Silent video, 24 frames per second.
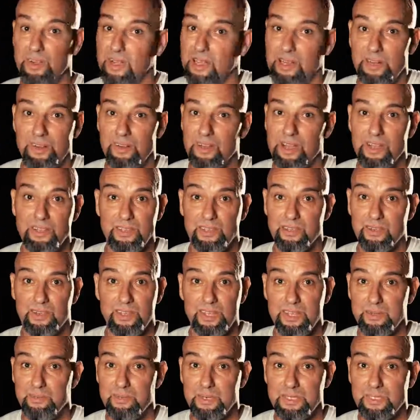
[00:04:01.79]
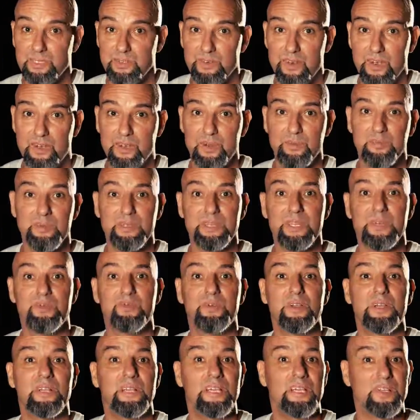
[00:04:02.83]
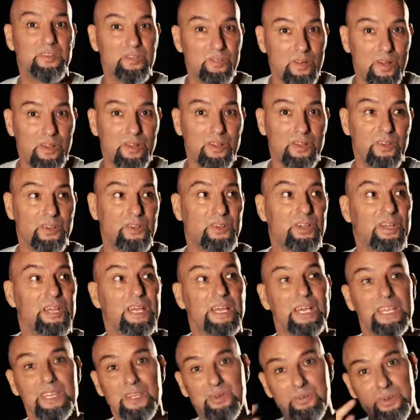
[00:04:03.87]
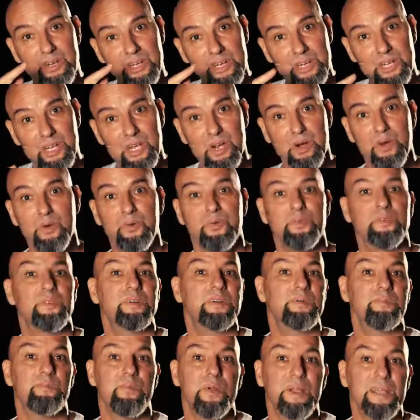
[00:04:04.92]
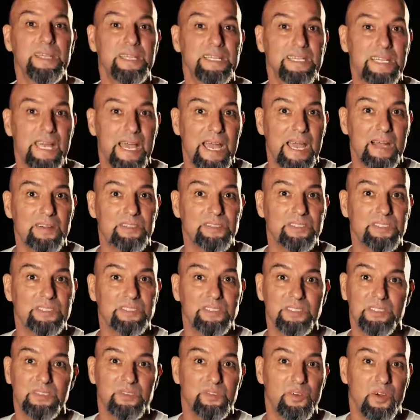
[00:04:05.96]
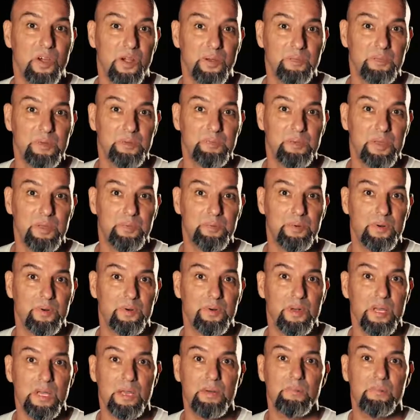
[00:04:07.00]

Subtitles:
I don't know how they're going to get much drunker, but they were going to get drunker, and they were going to go and break into houses and do harm to people.